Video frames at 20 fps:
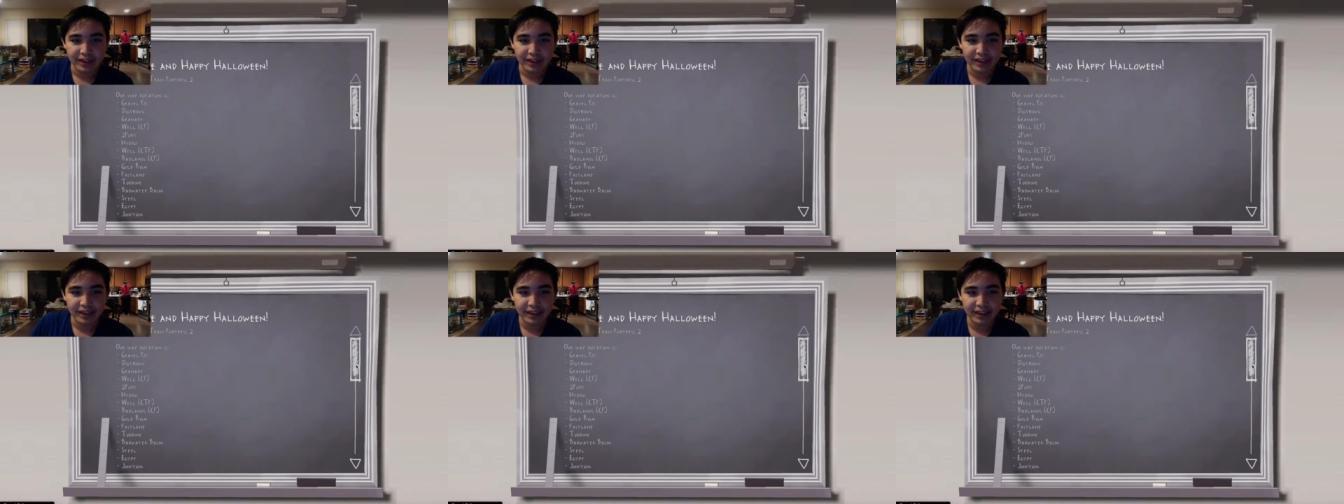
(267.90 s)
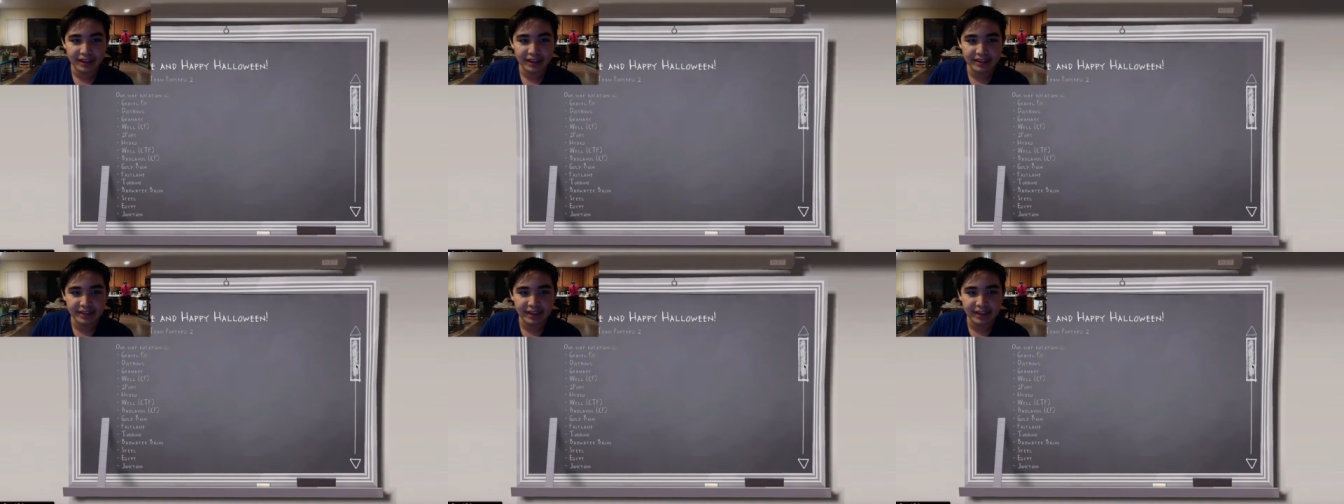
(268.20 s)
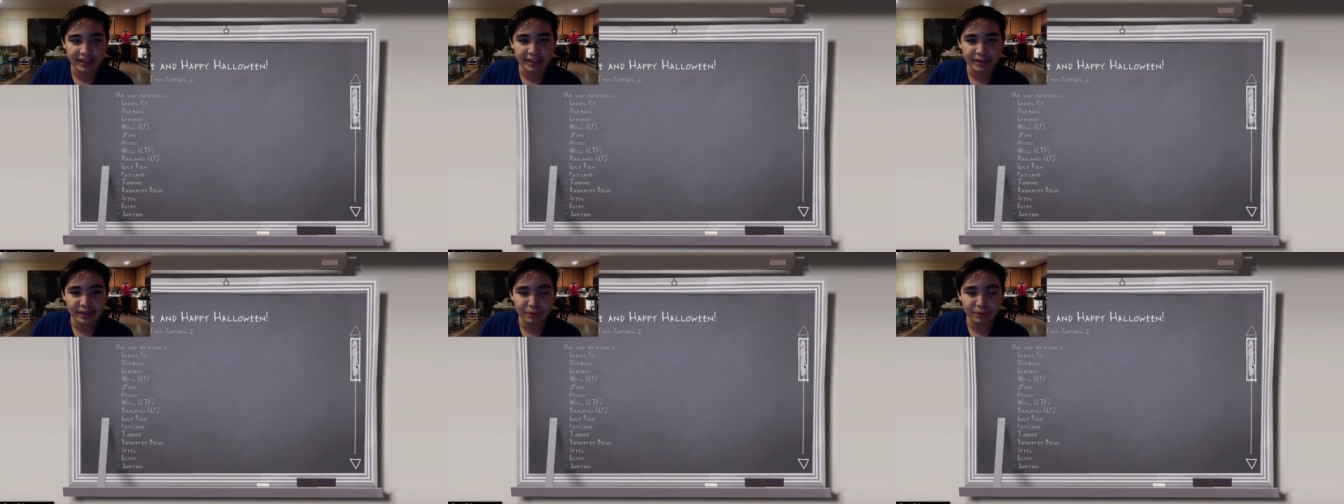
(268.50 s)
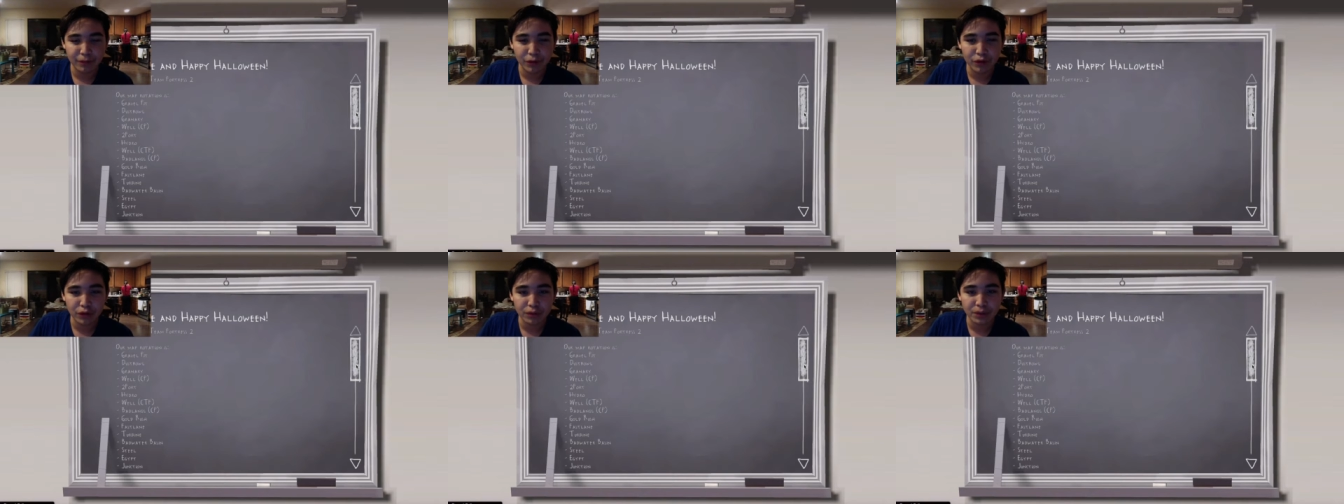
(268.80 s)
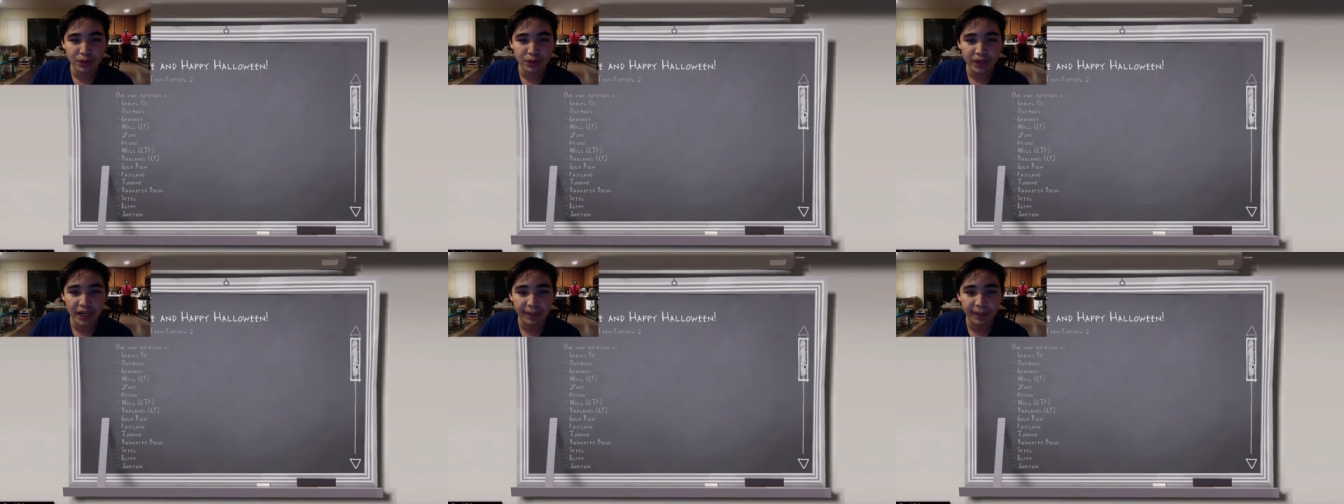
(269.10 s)
It says, Welcome
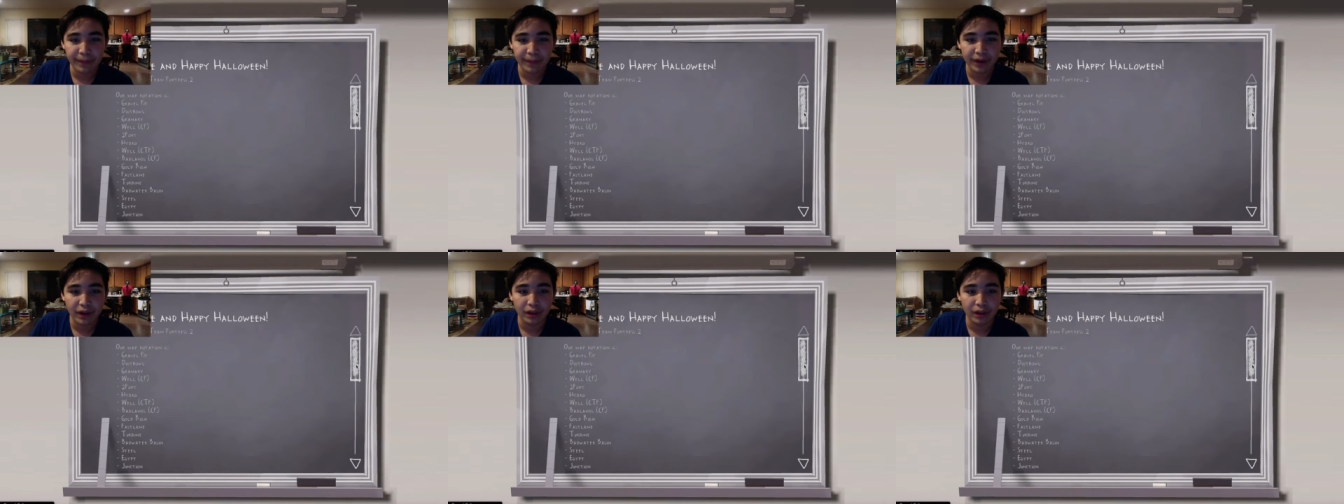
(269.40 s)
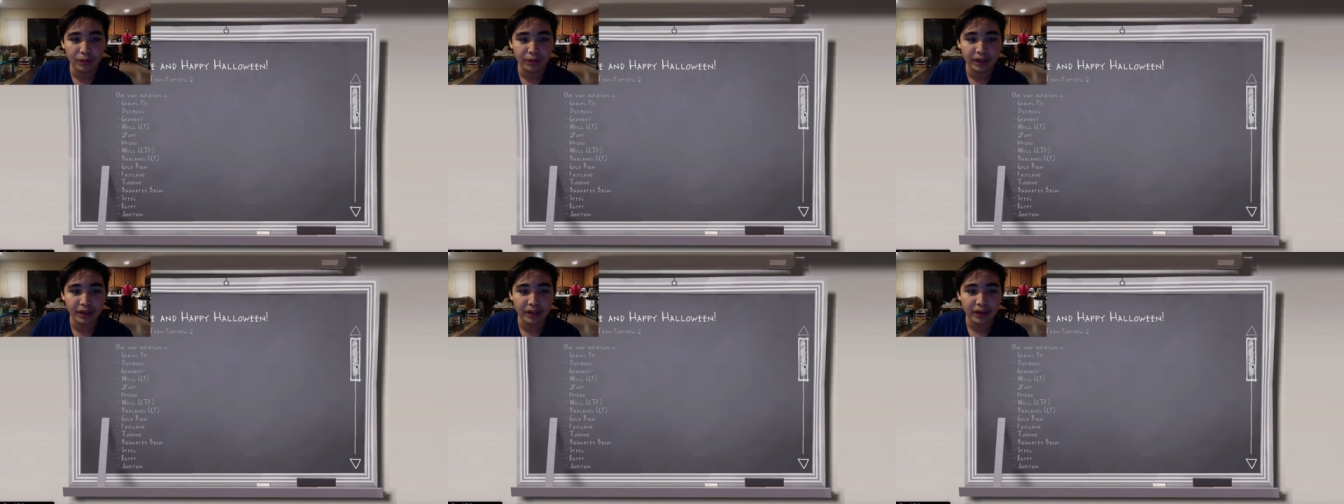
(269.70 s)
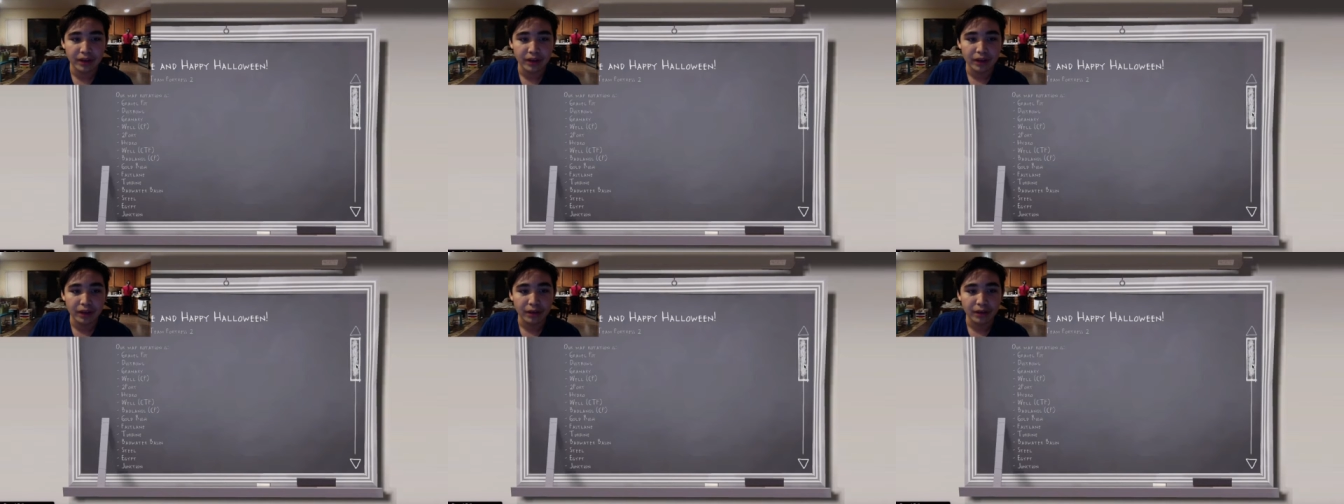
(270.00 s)
to Happy Halloween.